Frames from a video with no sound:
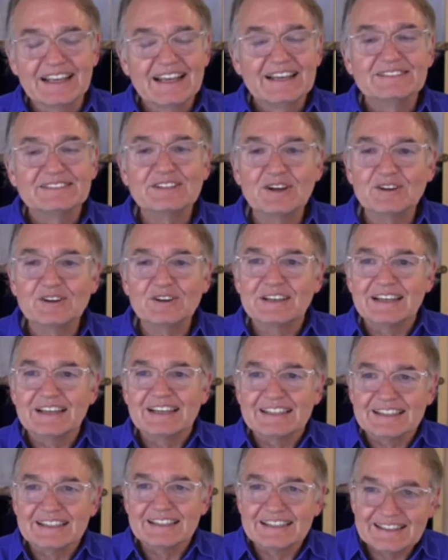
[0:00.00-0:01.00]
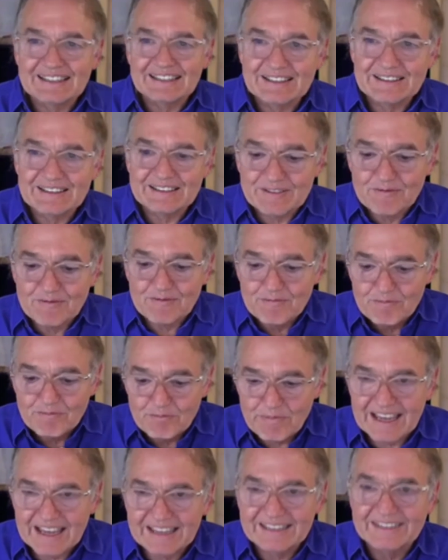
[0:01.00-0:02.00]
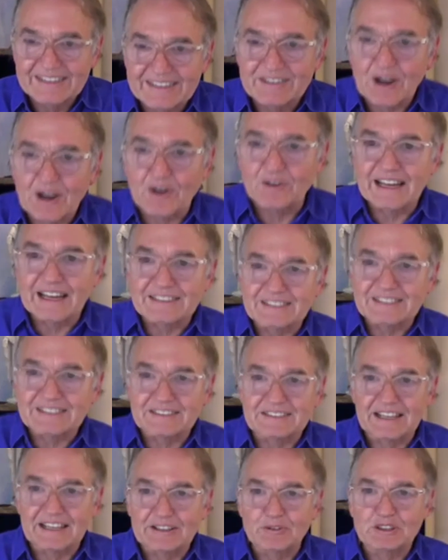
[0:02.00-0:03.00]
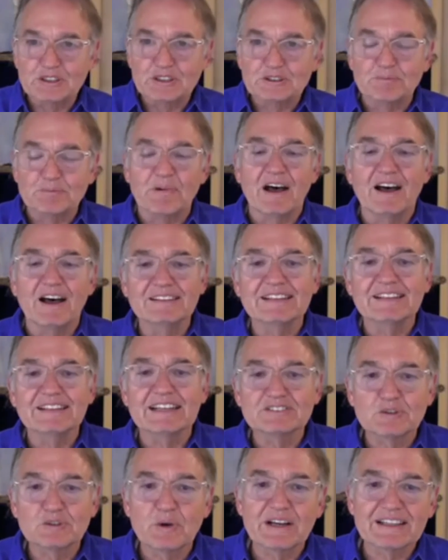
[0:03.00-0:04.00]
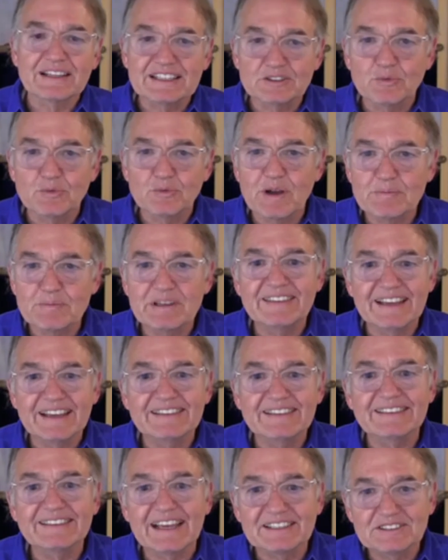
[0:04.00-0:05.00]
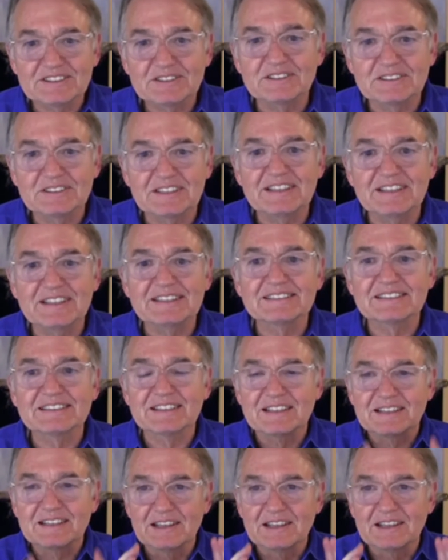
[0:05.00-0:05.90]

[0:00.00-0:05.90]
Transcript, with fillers: So men don't necessarily respond as quickly as women think they should to these